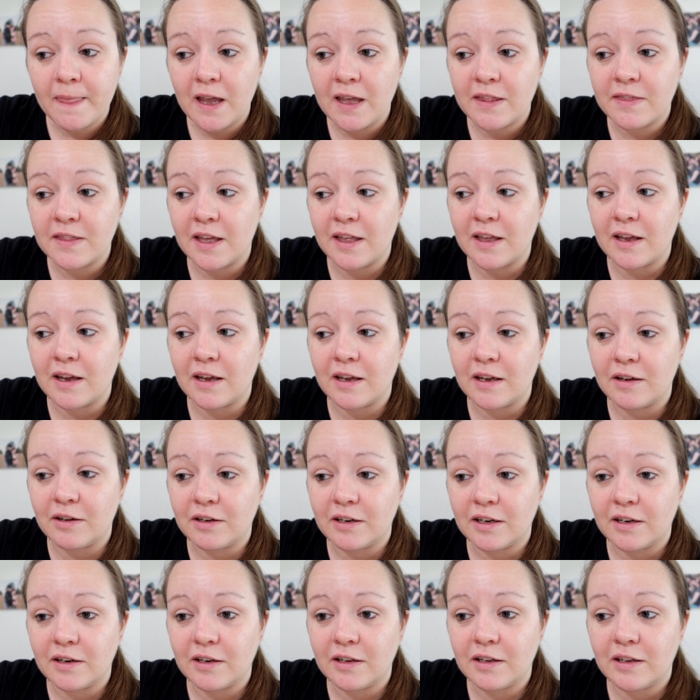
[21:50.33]
and then
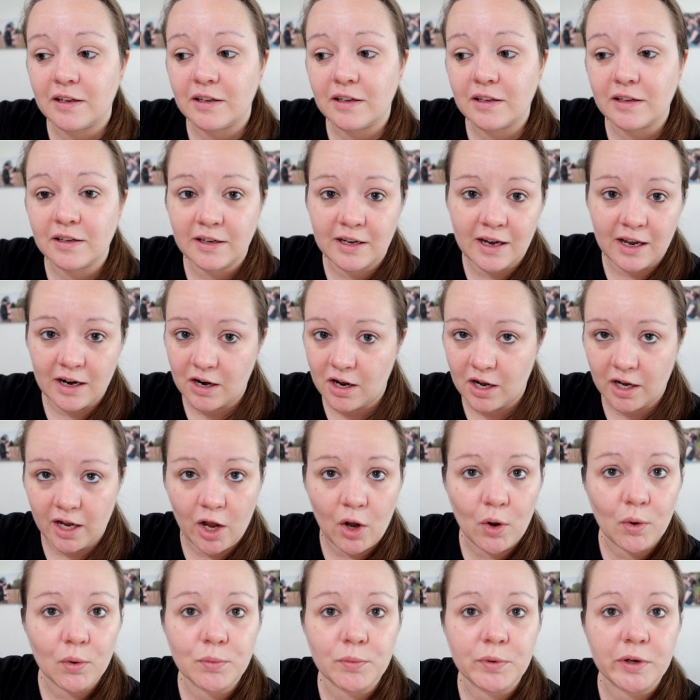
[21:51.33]
kind of hung
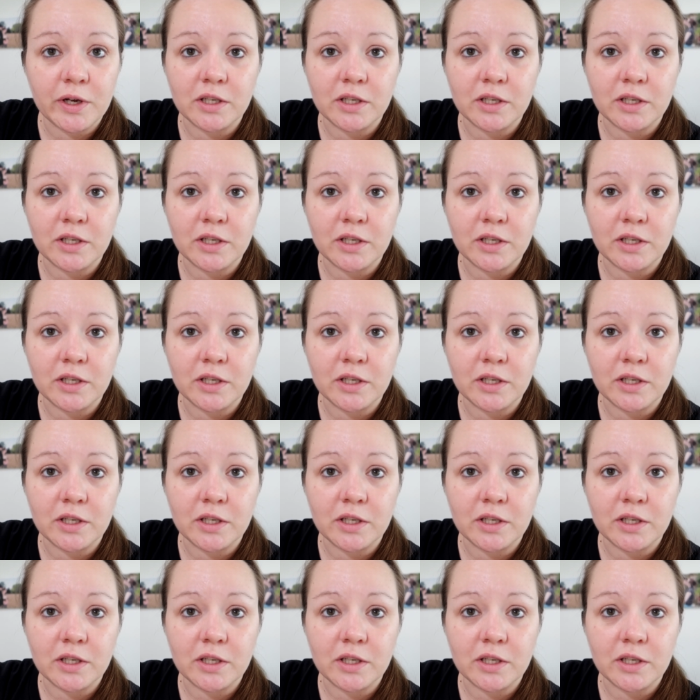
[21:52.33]
out.